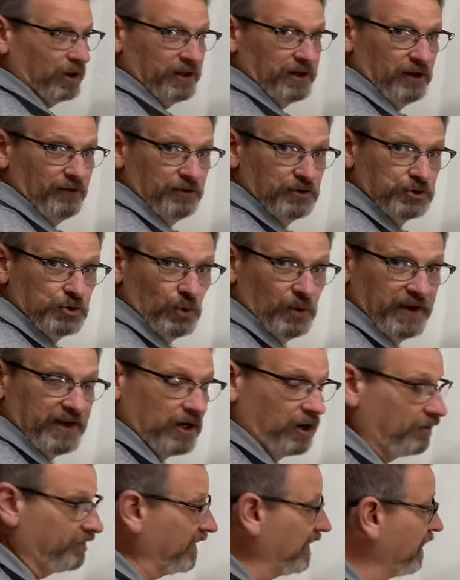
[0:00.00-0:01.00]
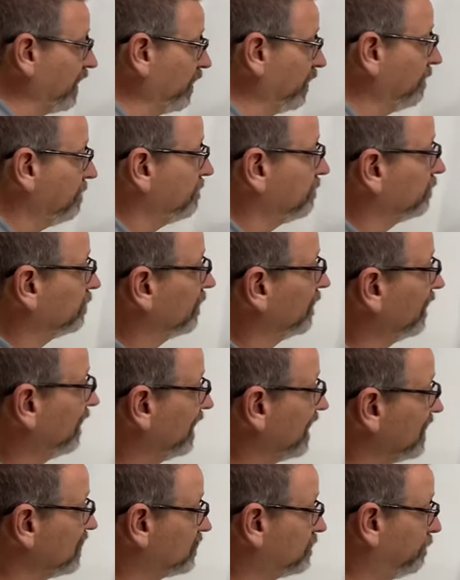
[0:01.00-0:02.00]
on the joint over here,
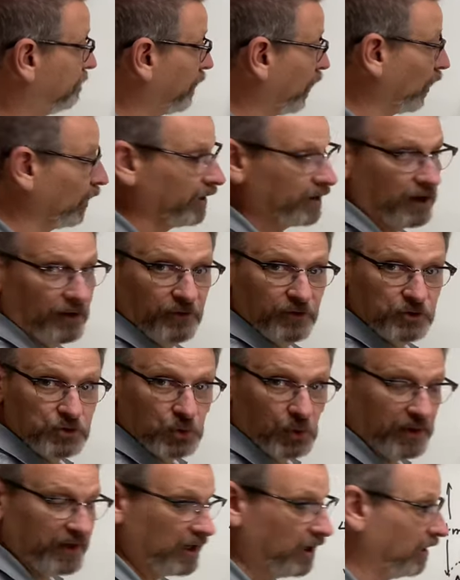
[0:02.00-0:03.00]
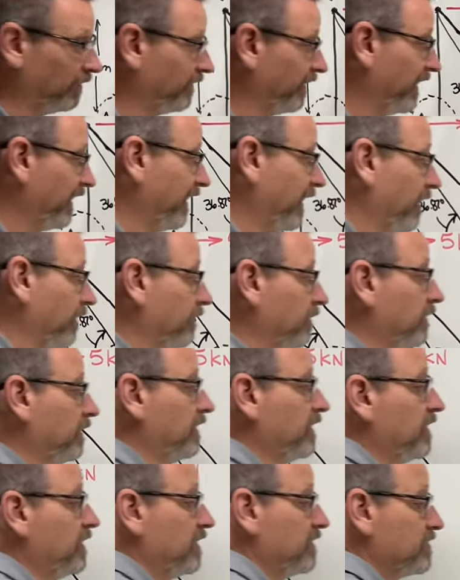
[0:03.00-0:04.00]
he's pulling on the joint over there.
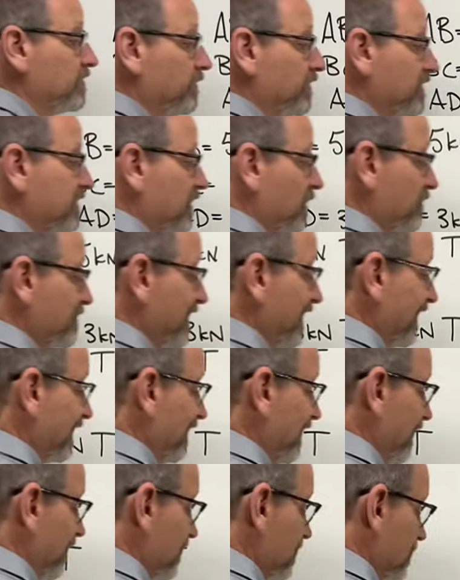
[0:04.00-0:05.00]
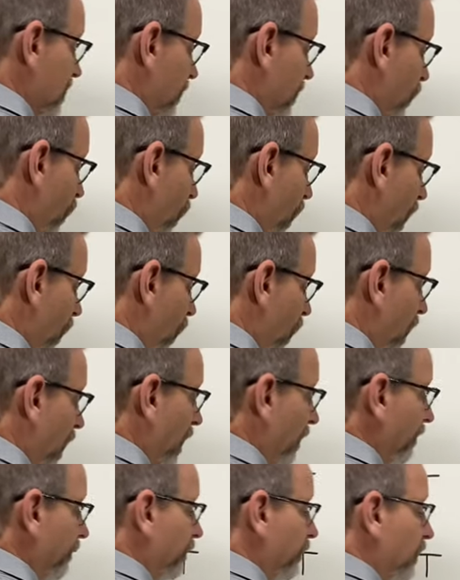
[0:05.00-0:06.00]
So this goes like this, womp womp,
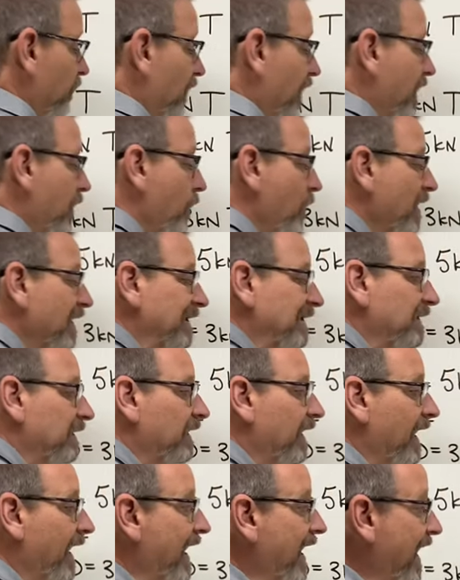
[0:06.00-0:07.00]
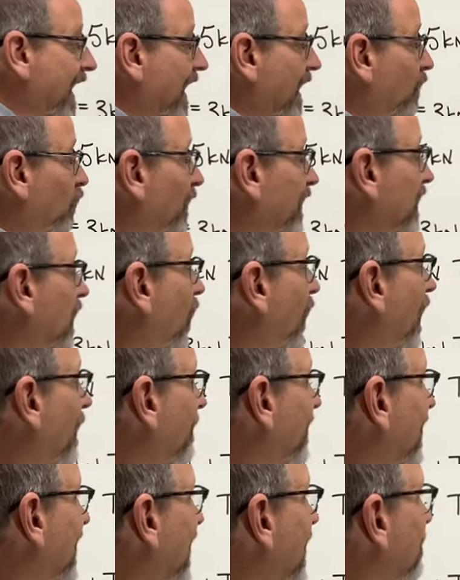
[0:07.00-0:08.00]
right? And we know how
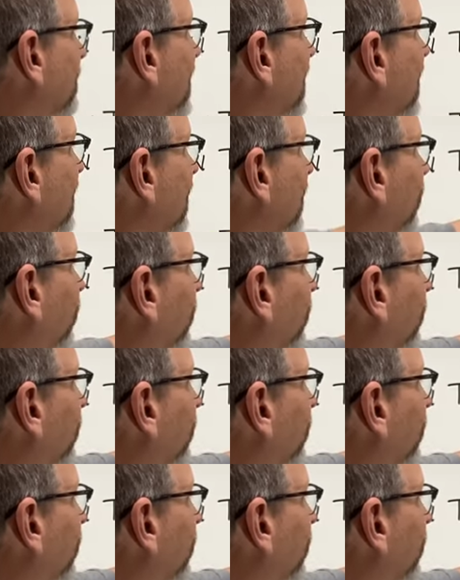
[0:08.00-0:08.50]
big AB is,